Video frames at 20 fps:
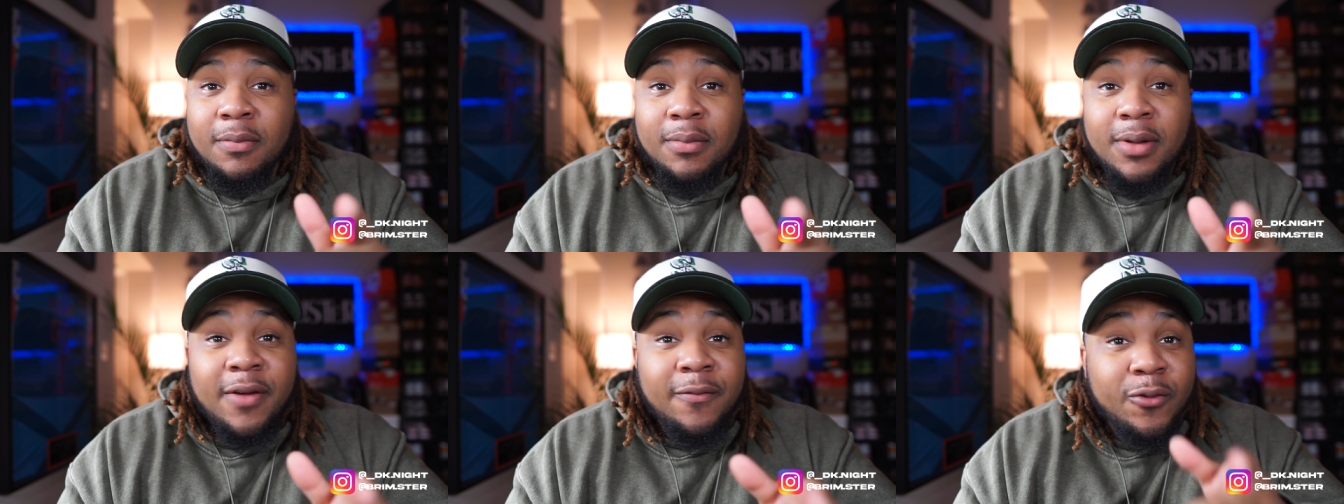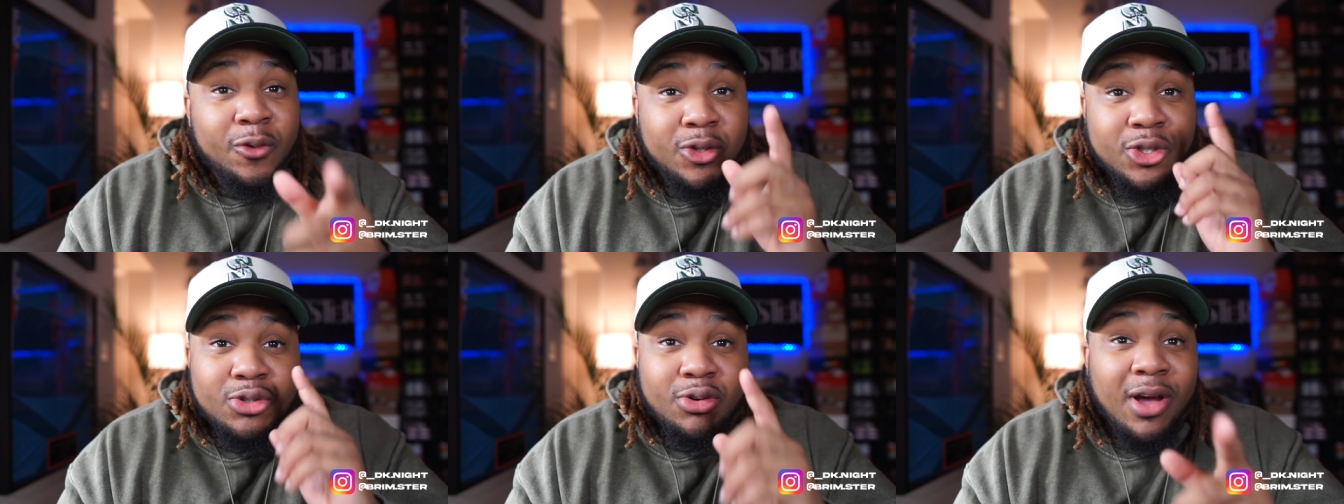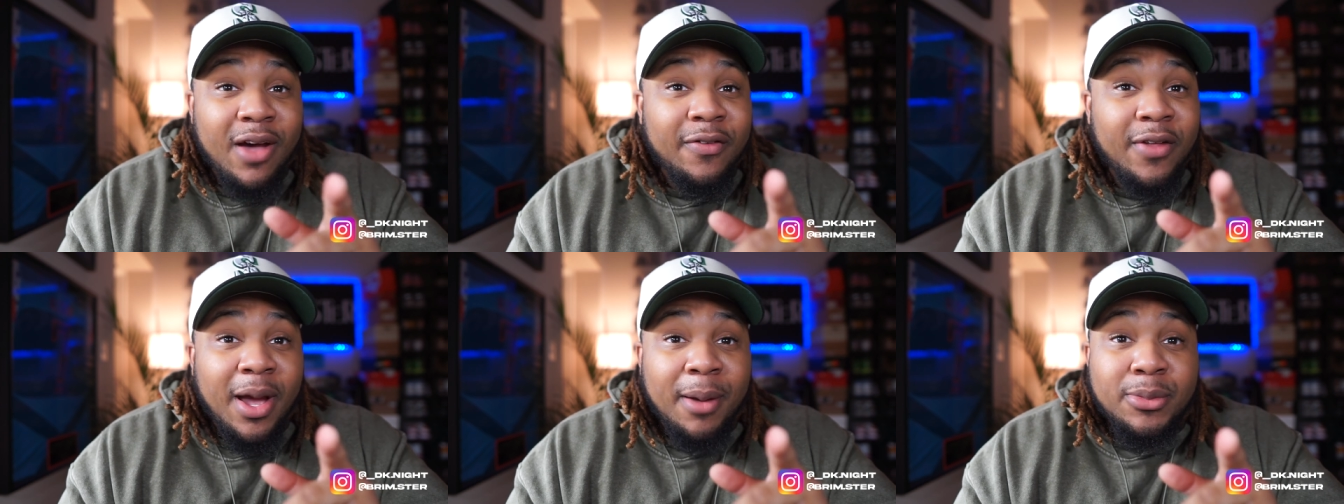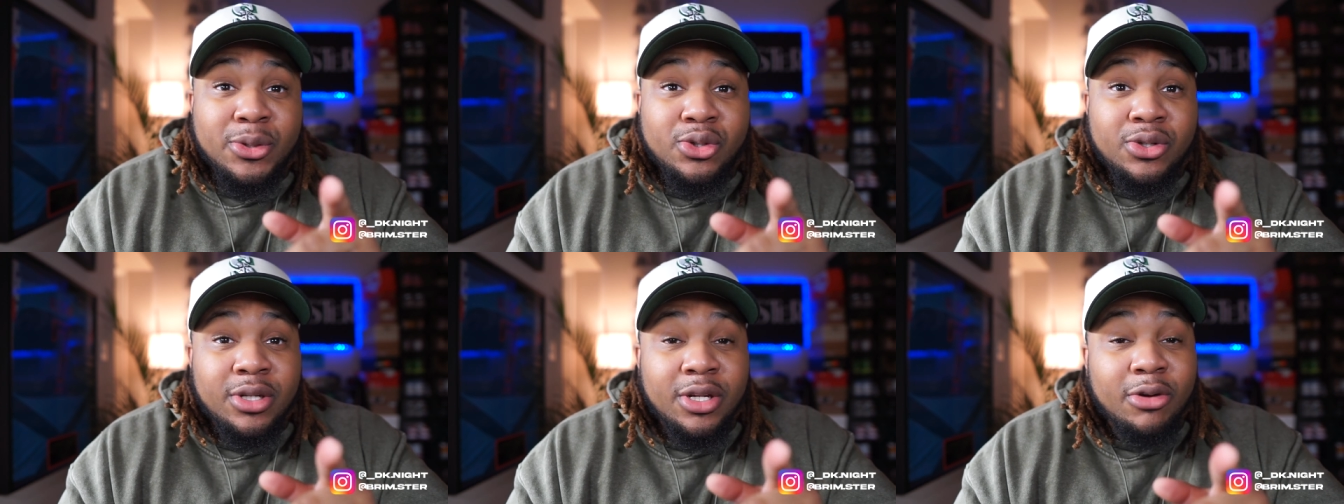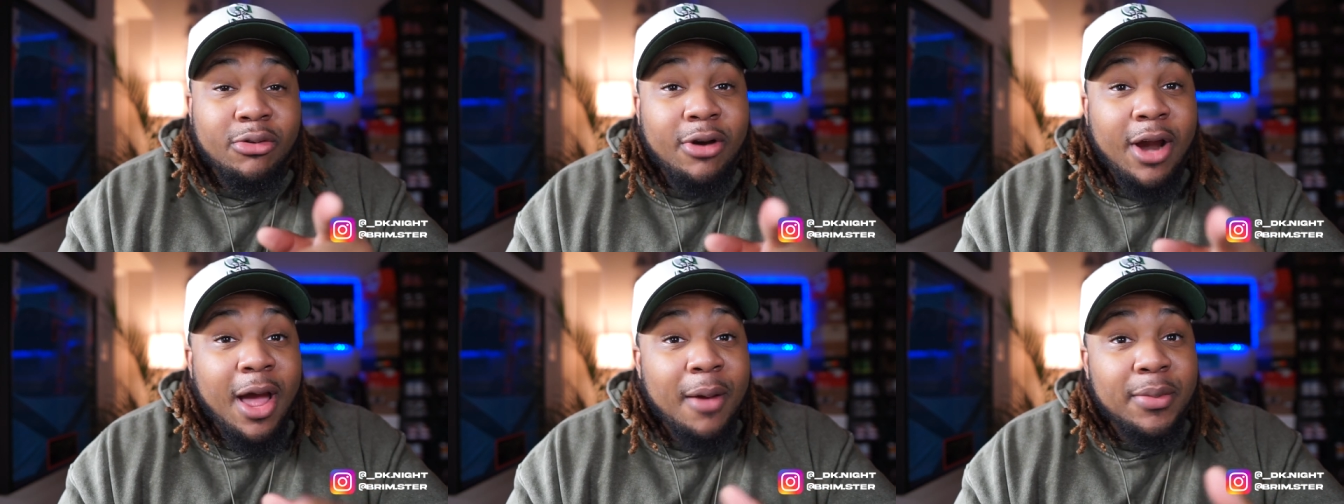If you still have the opportunity to
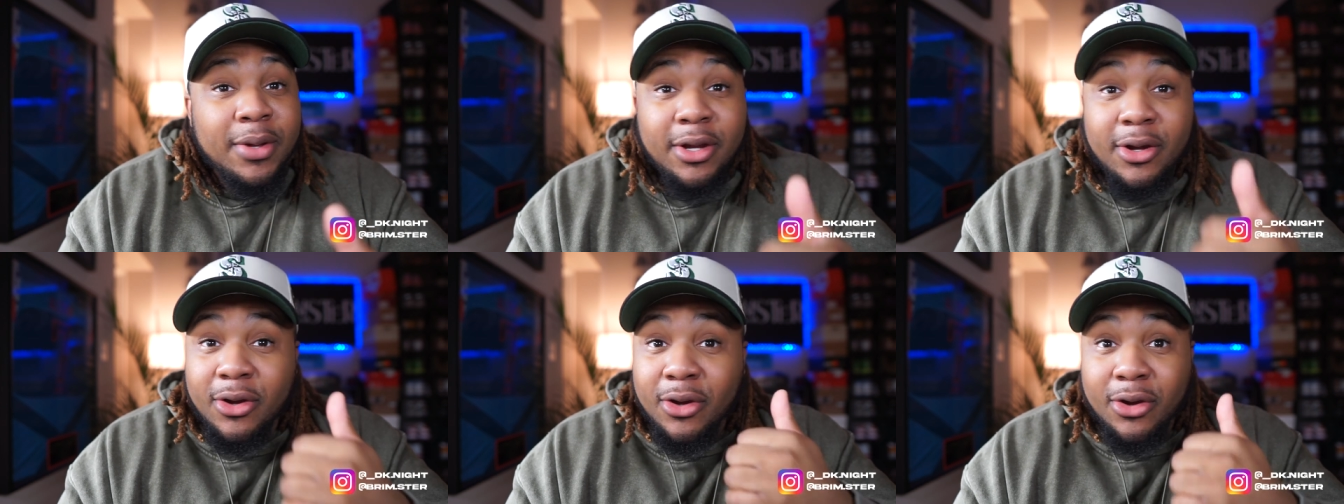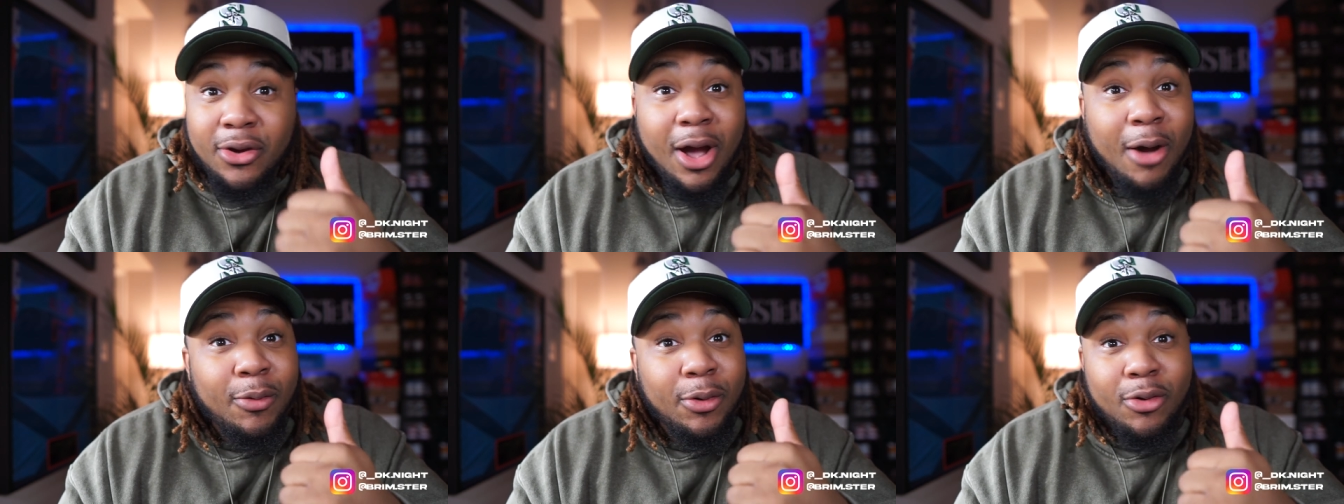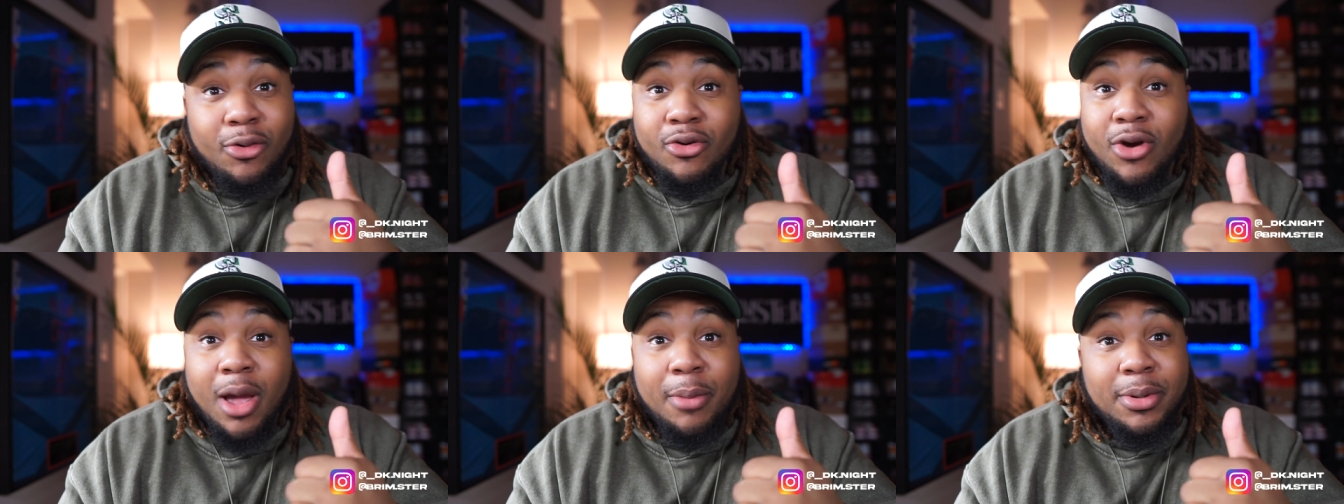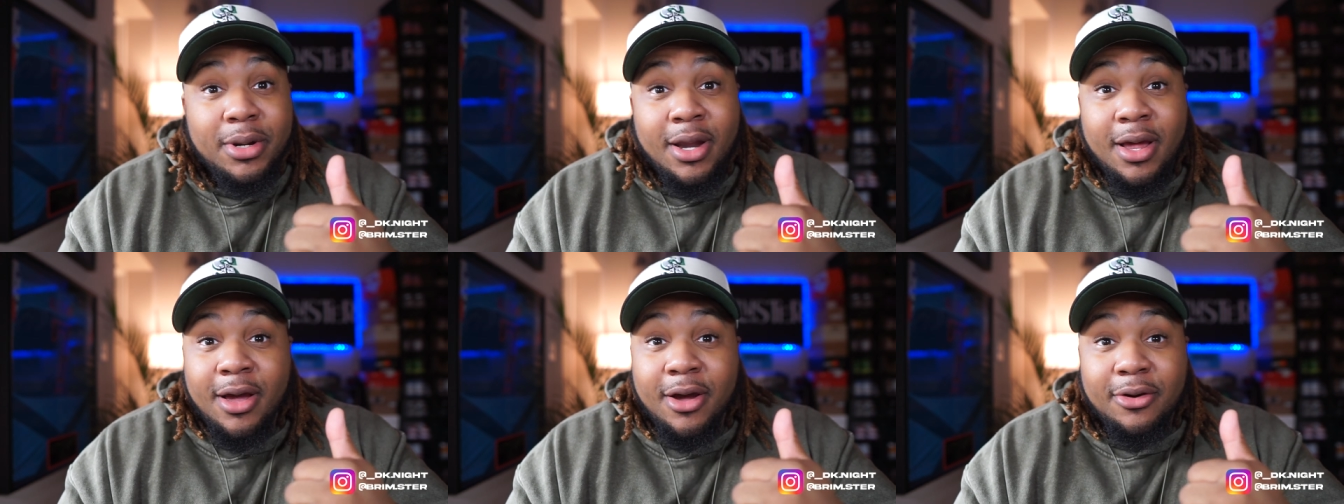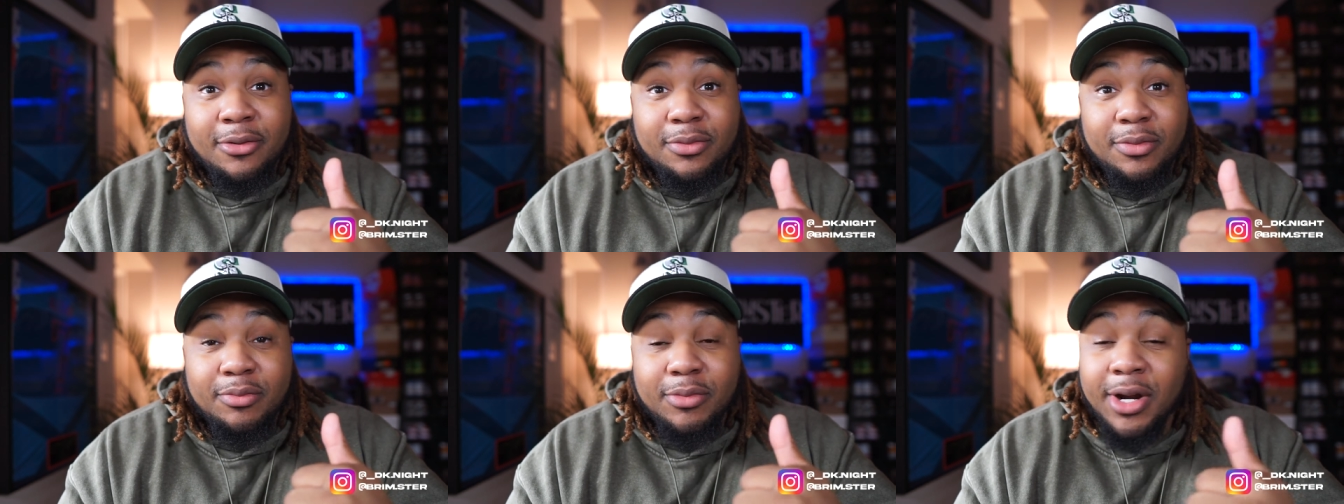grab it, I would go grab it
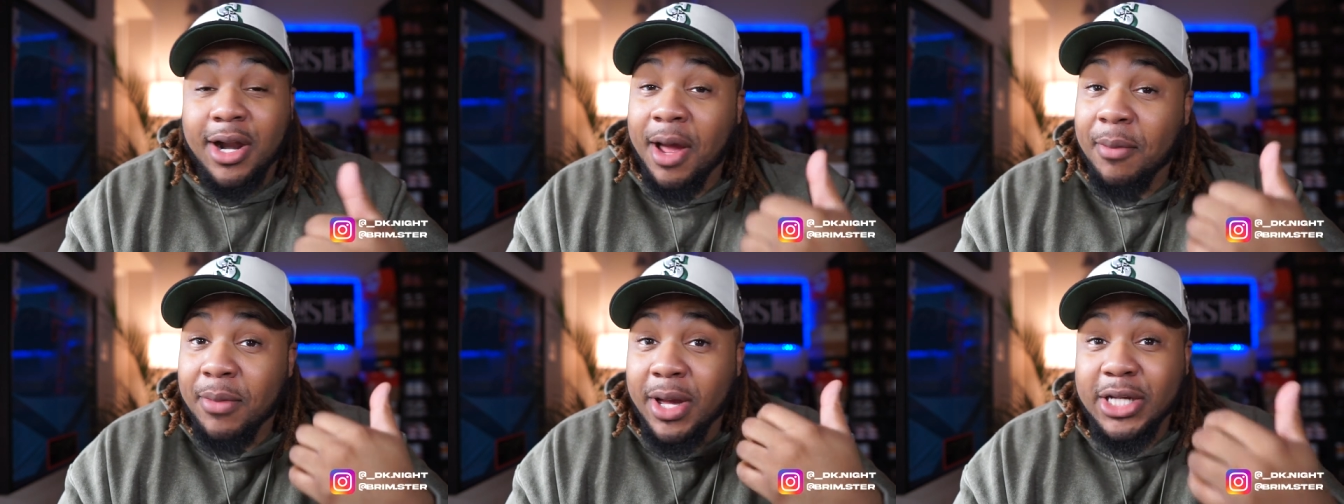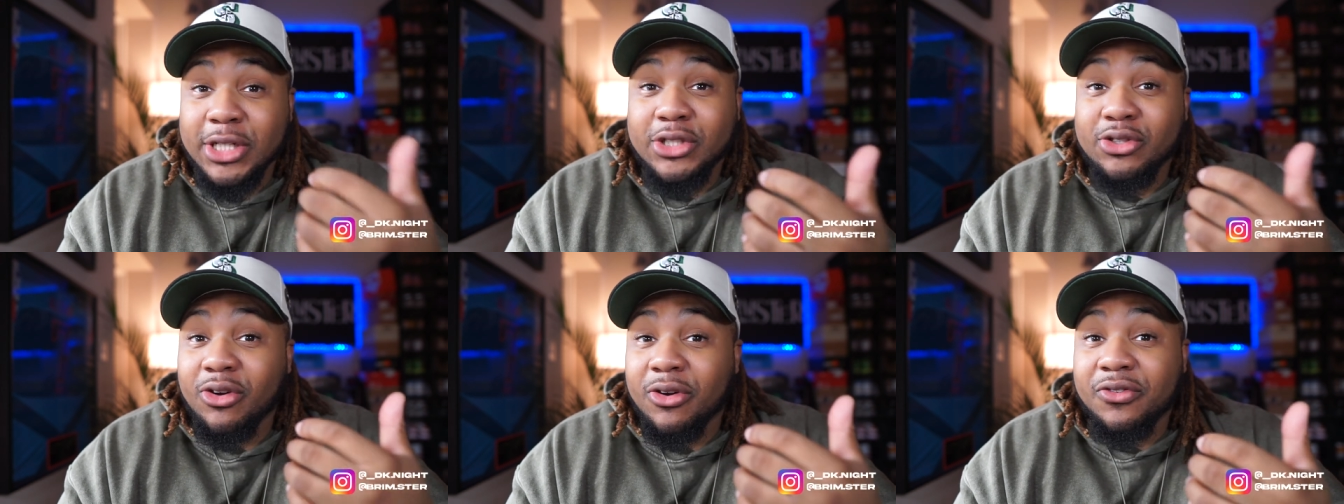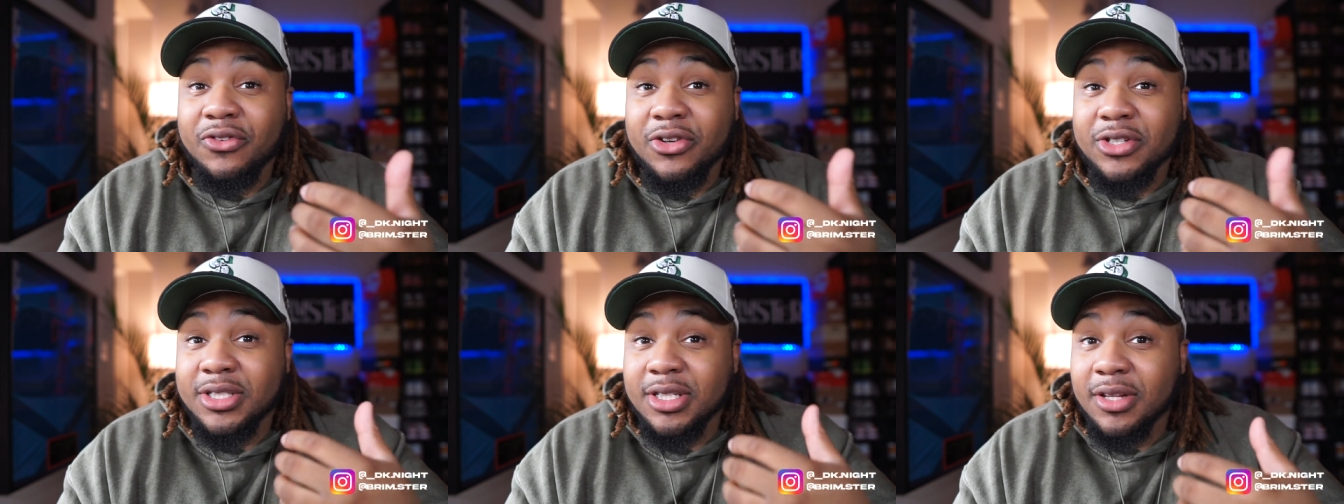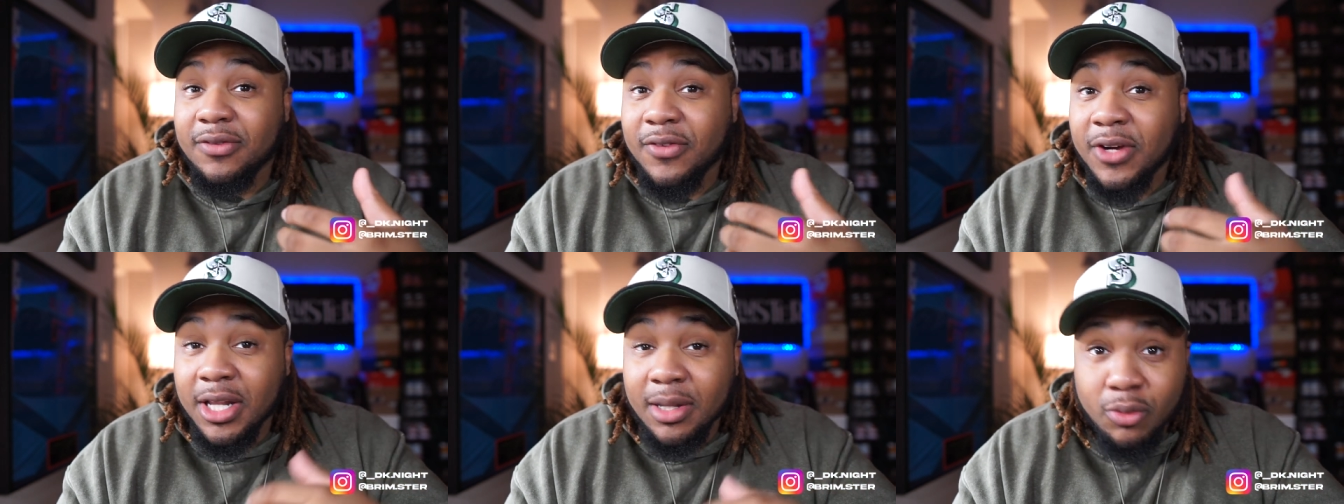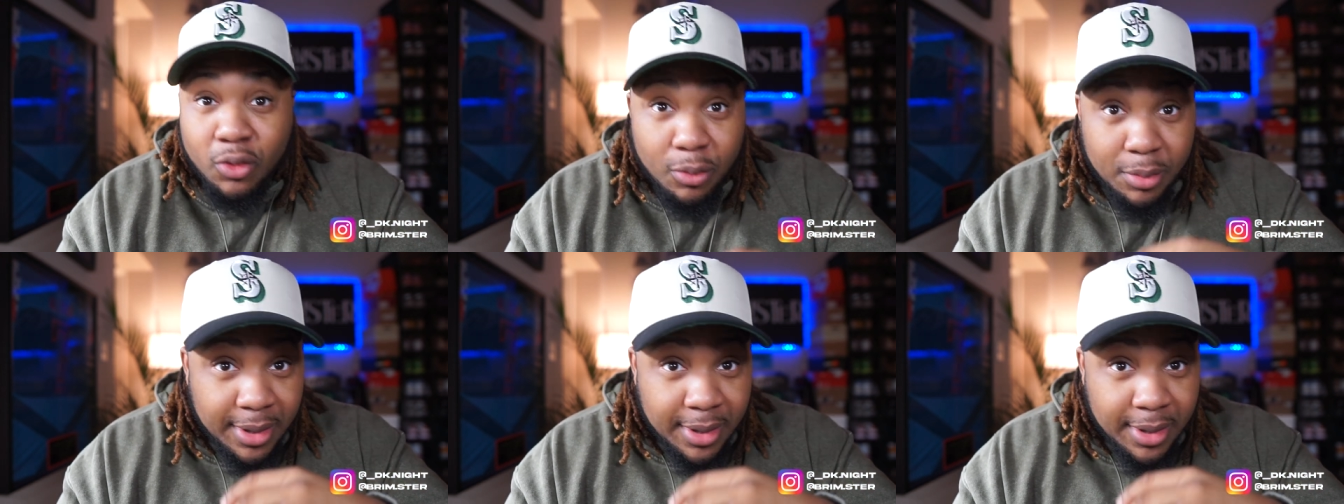now, but I'm not sure if they're still available.